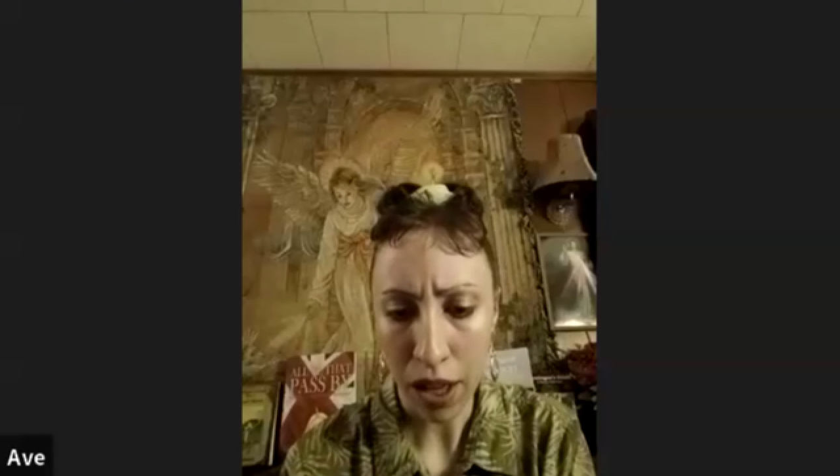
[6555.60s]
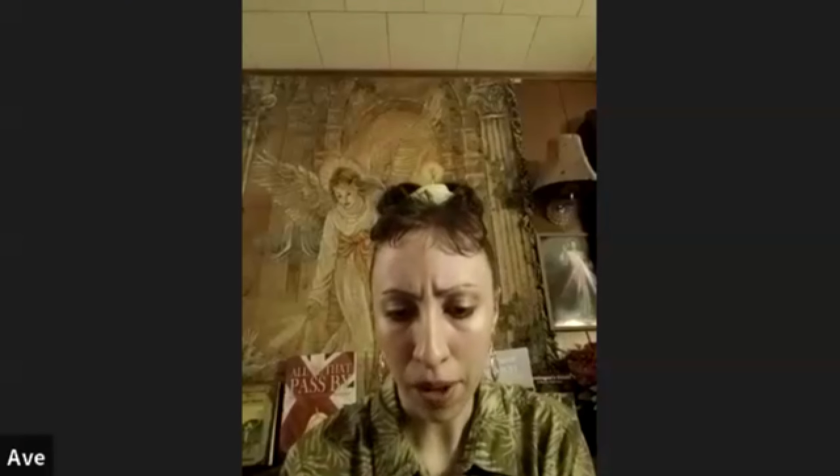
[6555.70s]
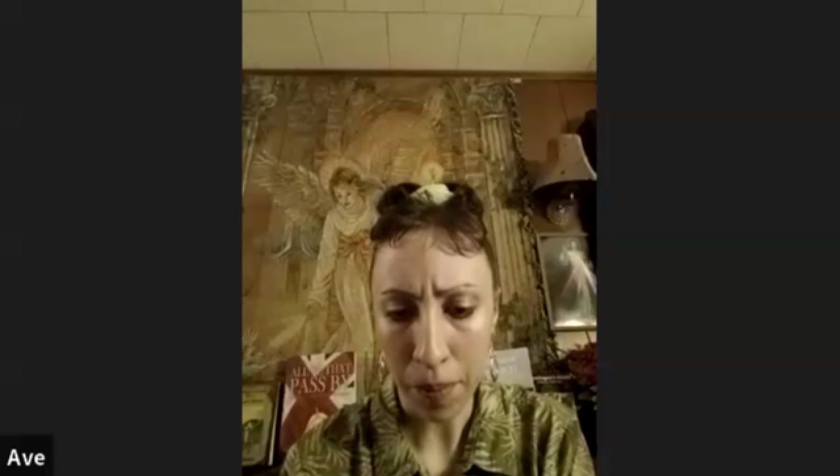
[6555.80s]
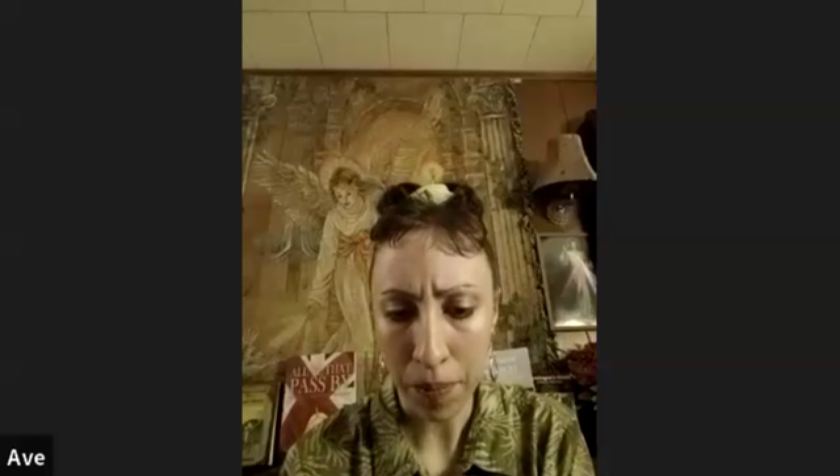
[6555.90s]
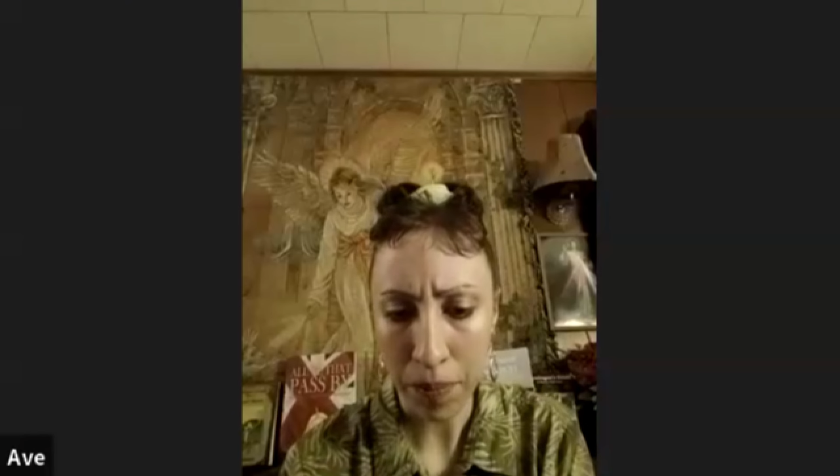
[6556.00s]

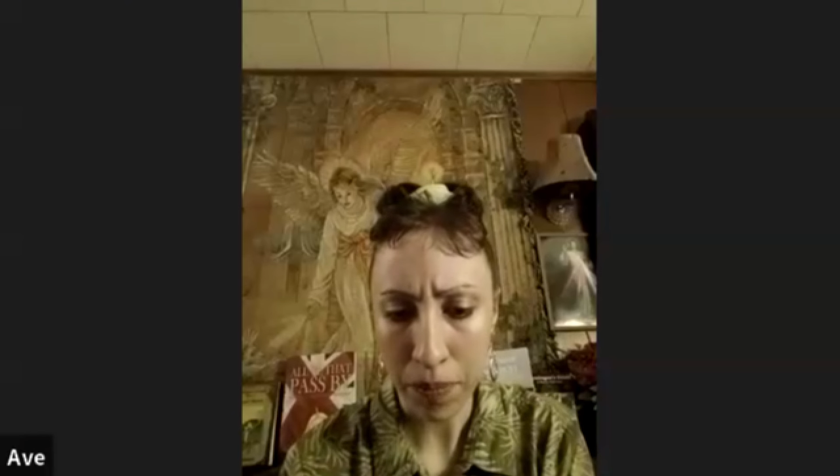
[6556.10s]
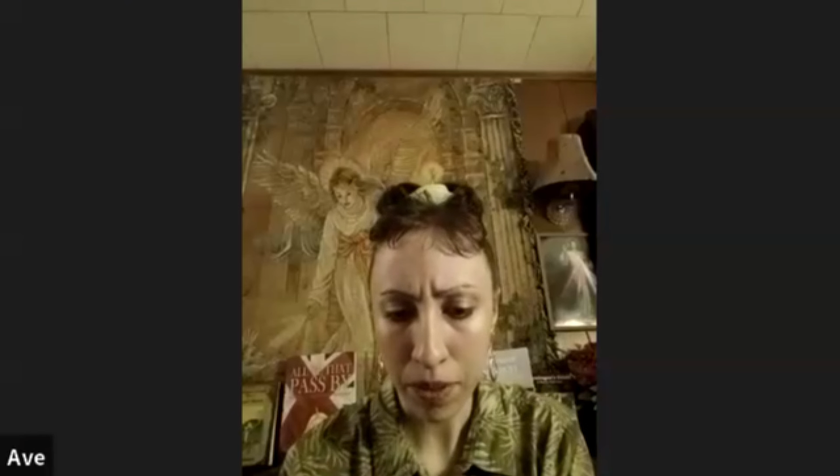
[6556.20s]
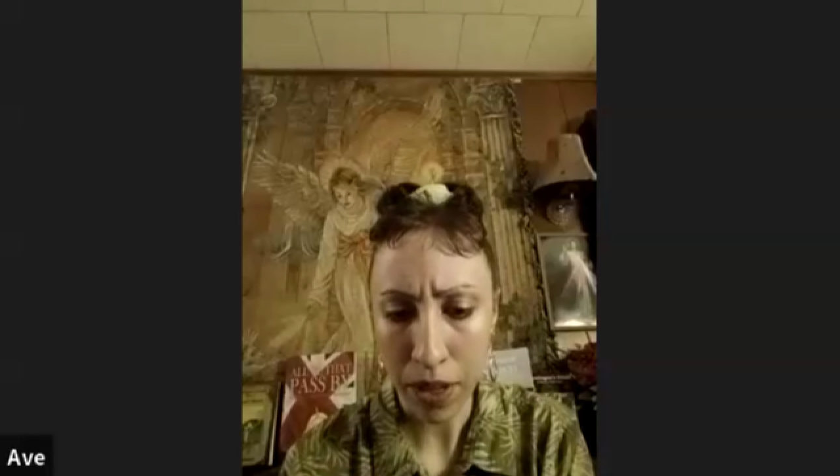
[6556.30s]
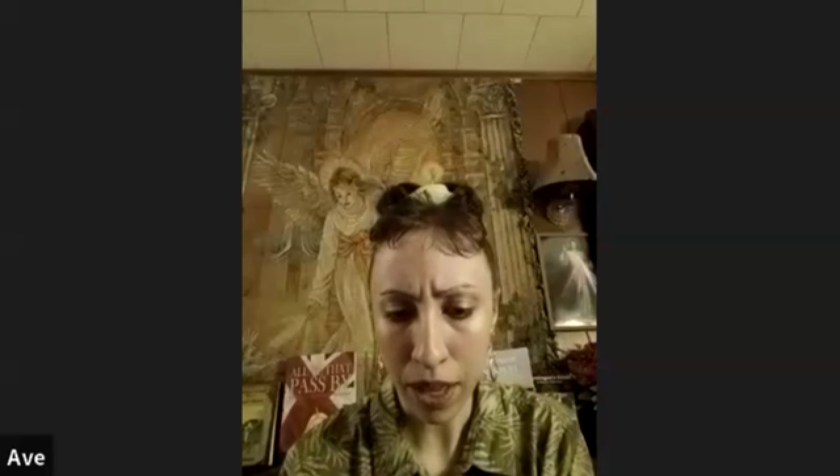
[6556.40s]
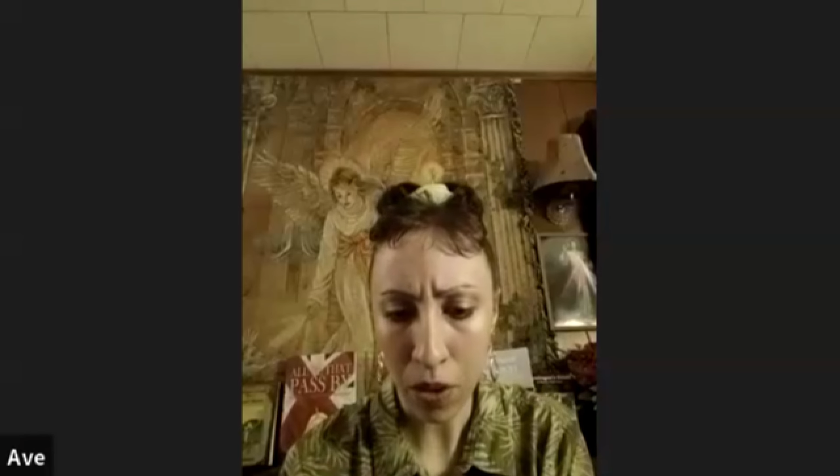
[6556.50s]

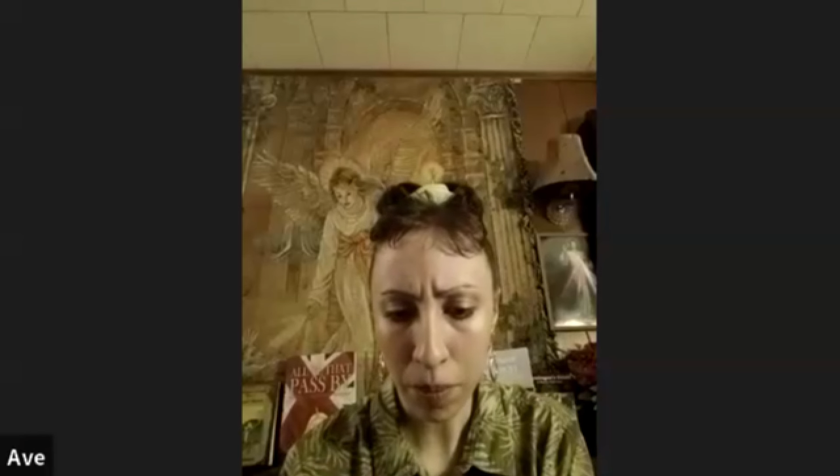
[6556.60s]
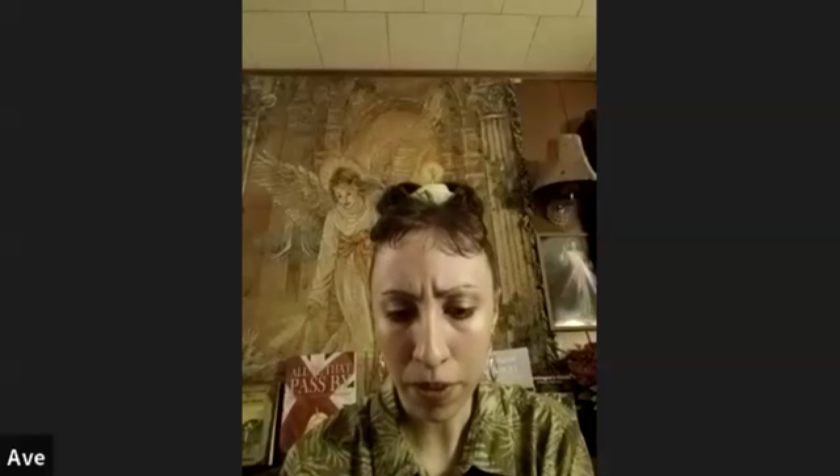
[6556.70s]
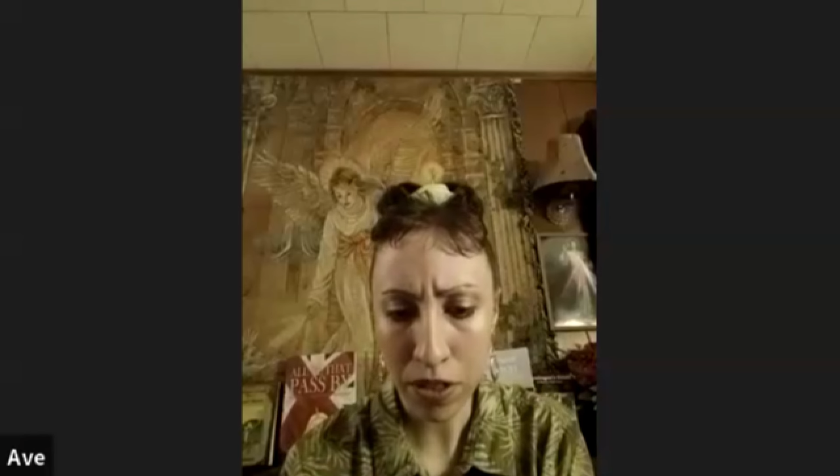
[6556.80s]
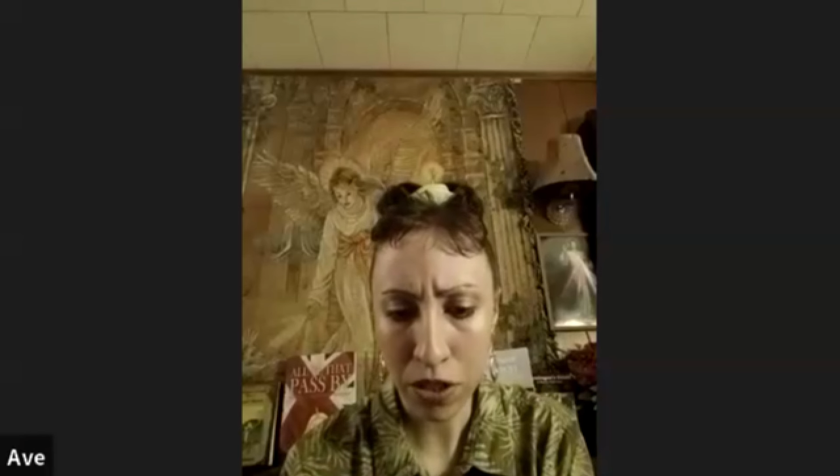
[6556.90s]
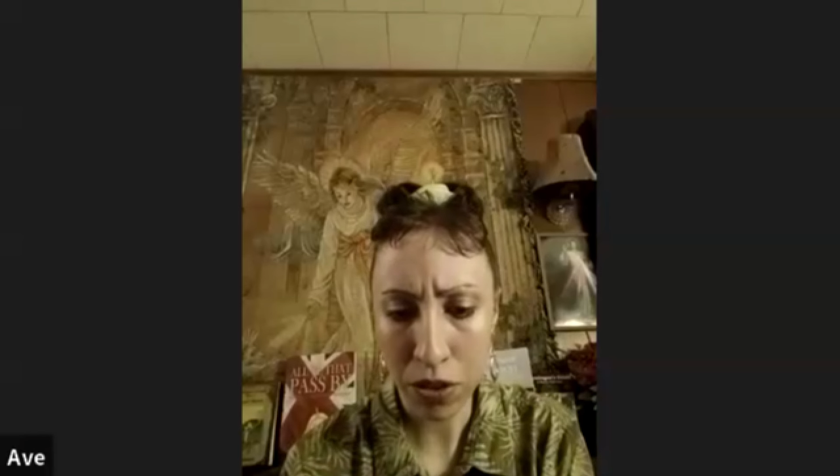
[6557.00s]
Help
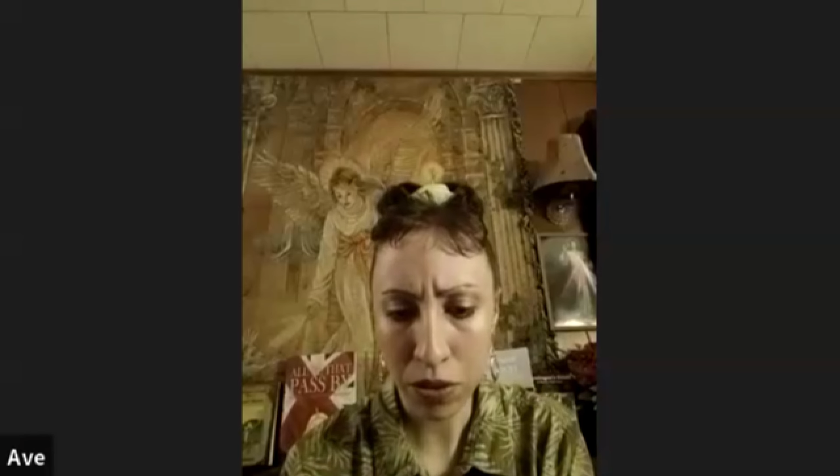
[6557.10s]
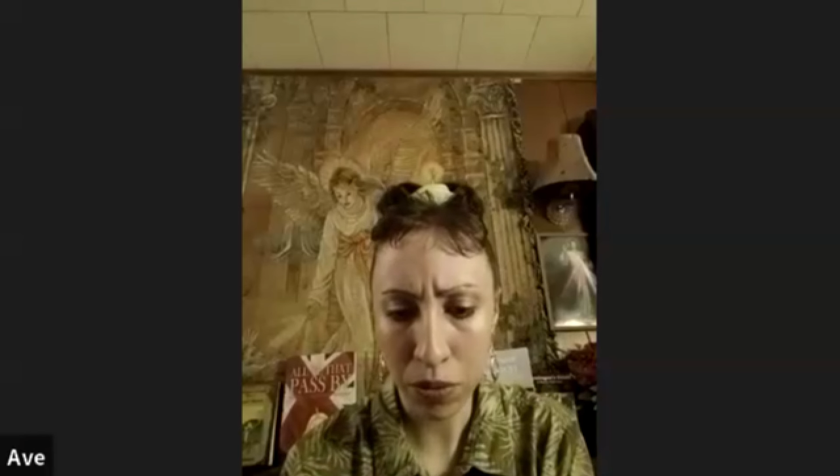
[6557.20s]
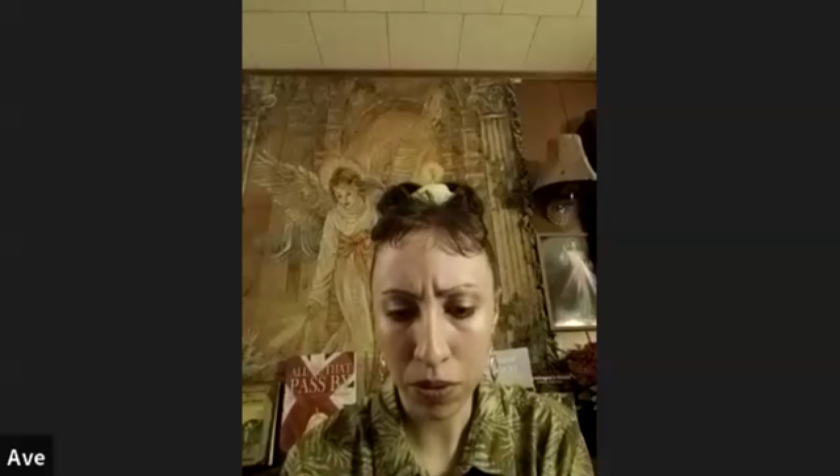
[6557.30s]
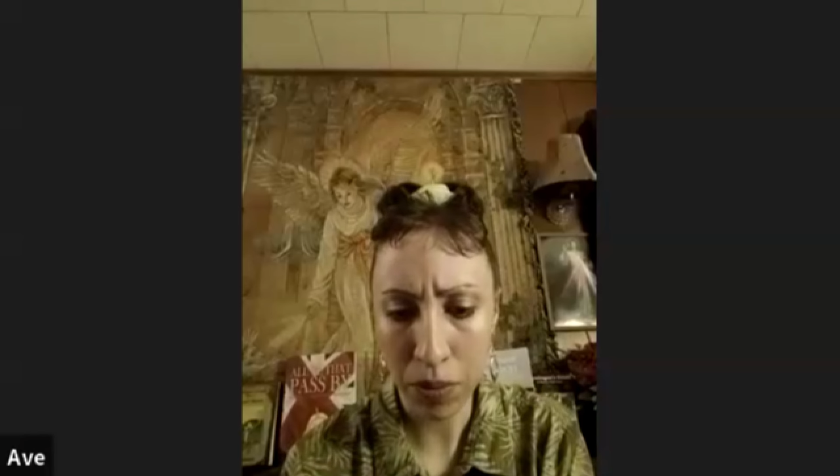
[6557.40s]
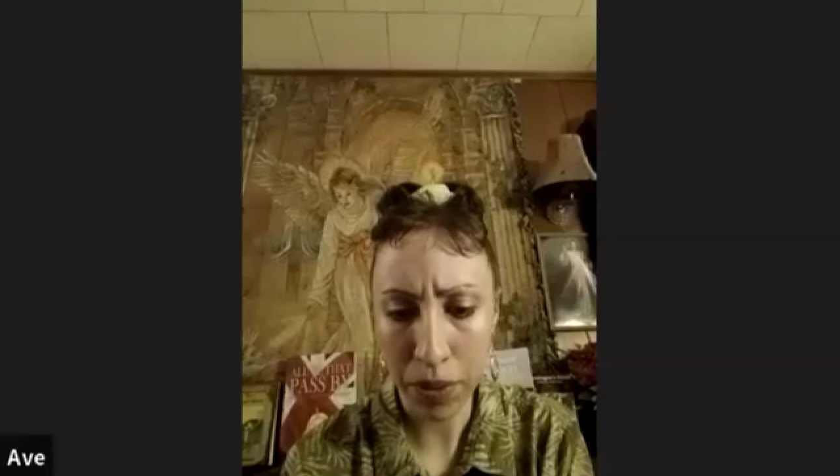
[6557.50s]
us to